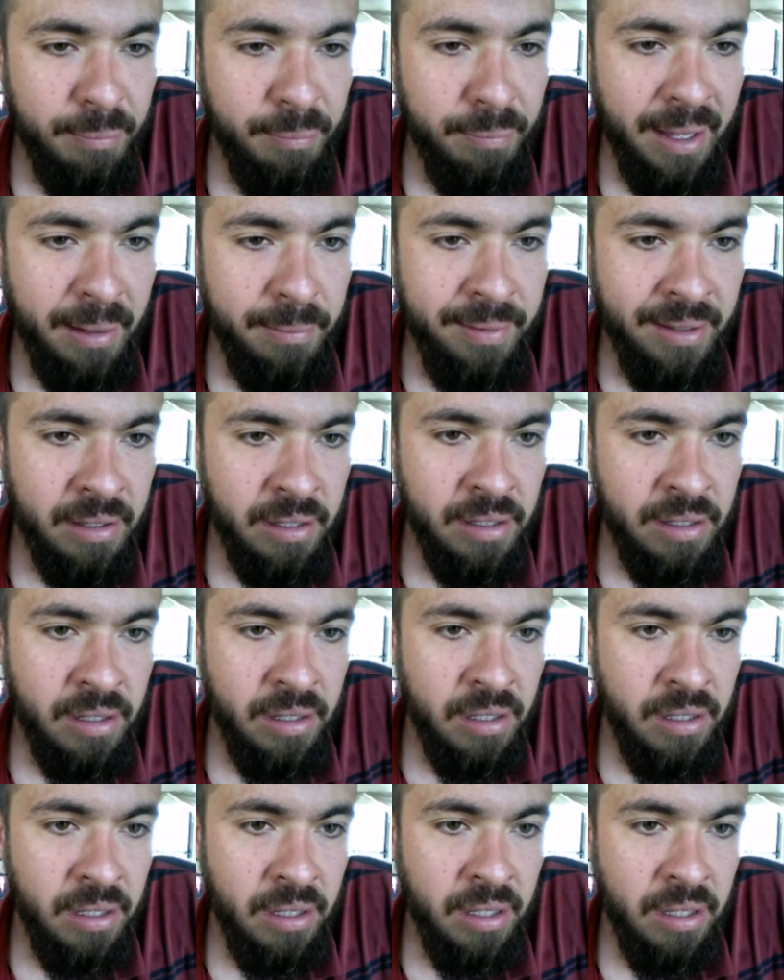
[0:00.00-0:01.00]
baby.
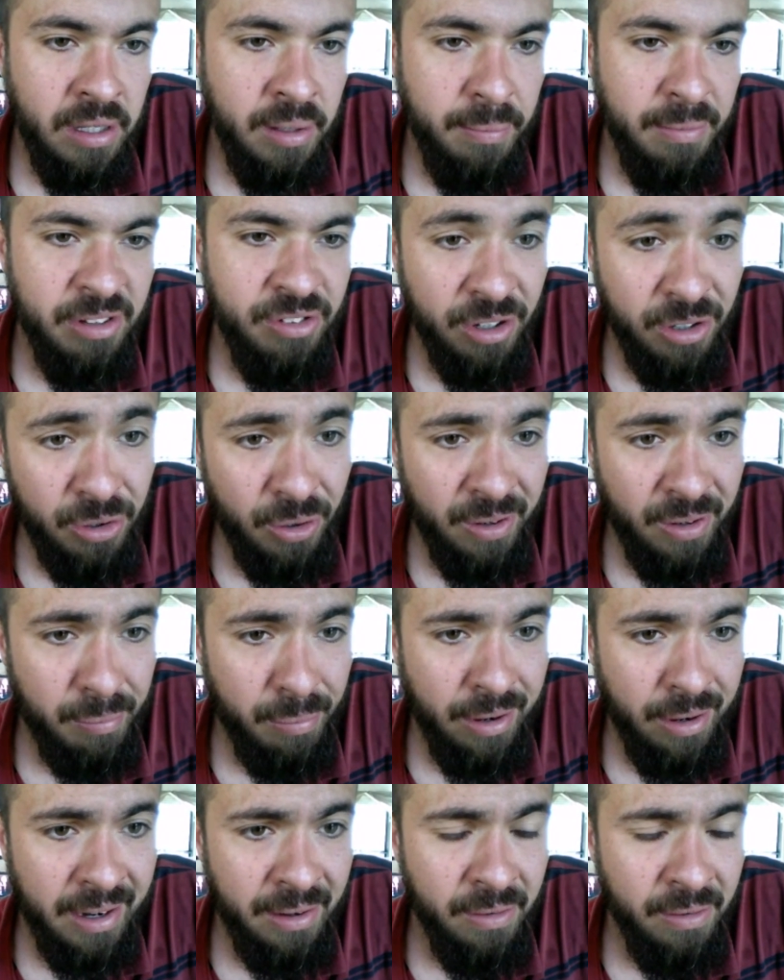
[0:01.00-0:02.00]
Mr. Jordan
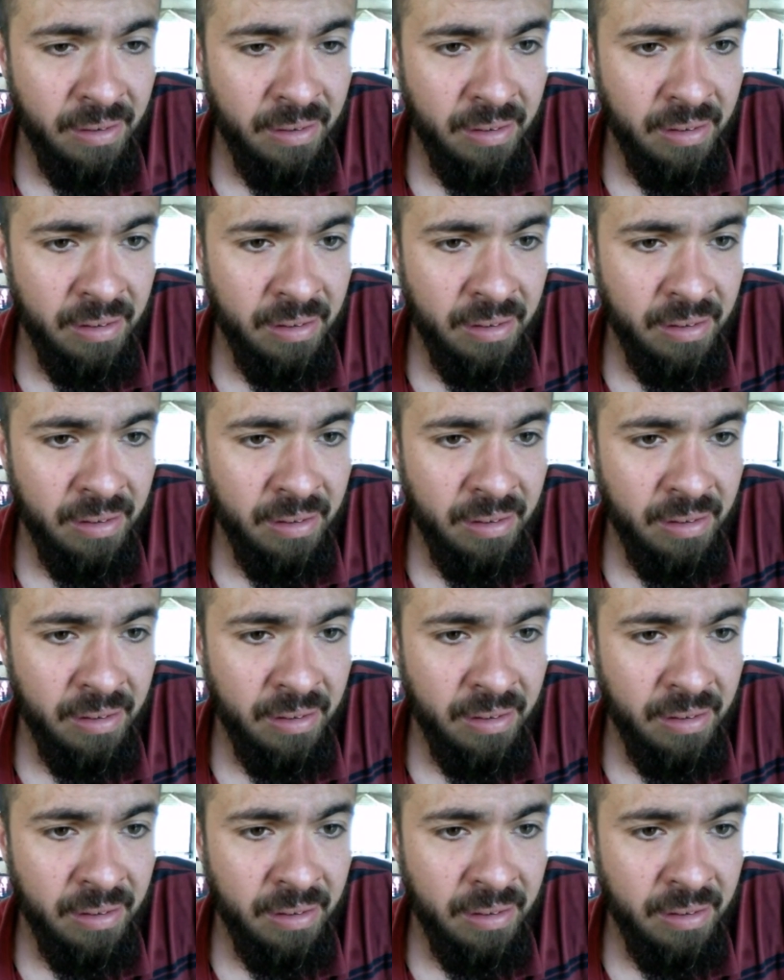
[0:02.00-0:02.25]
Brown.